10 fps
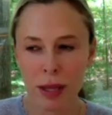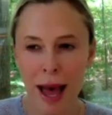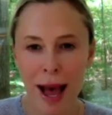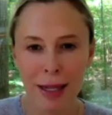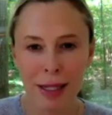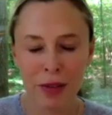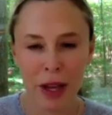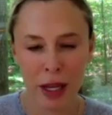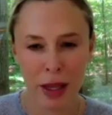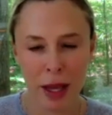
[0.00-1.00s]

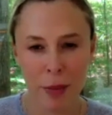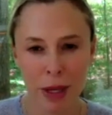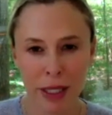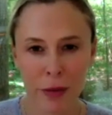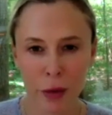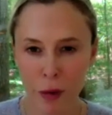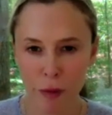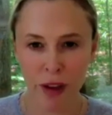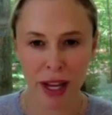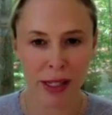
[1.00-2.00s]
activated them at different
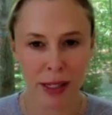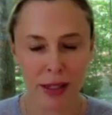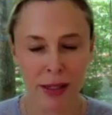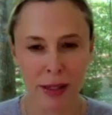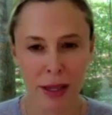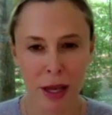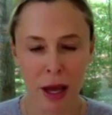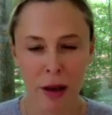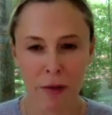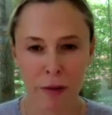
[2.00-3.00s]
phases
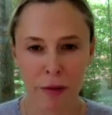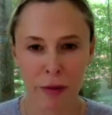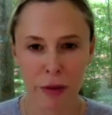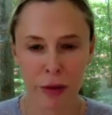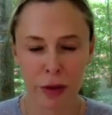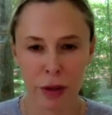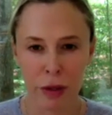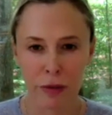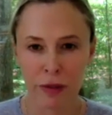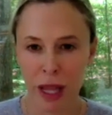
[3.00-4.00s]
of the
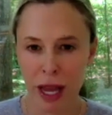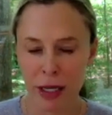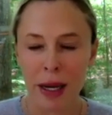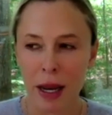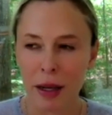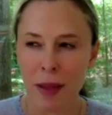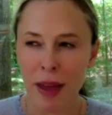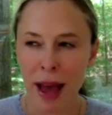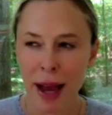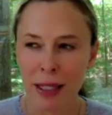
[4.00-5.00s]
flight.
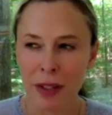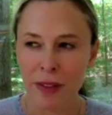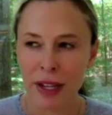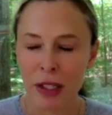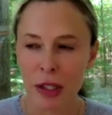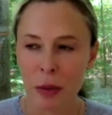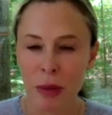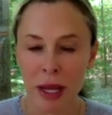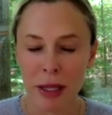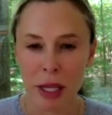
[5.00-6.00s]
The activation
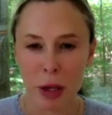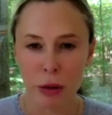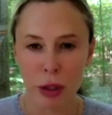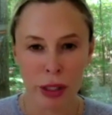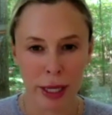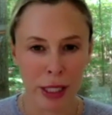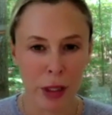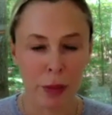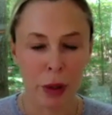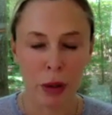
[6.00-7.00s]
means that you just
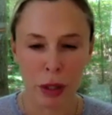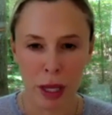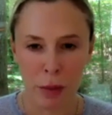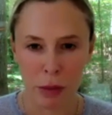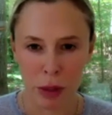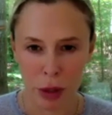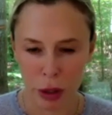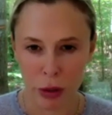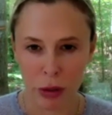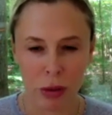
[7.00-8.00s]
expose them to
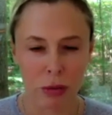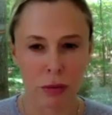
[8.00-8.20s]
those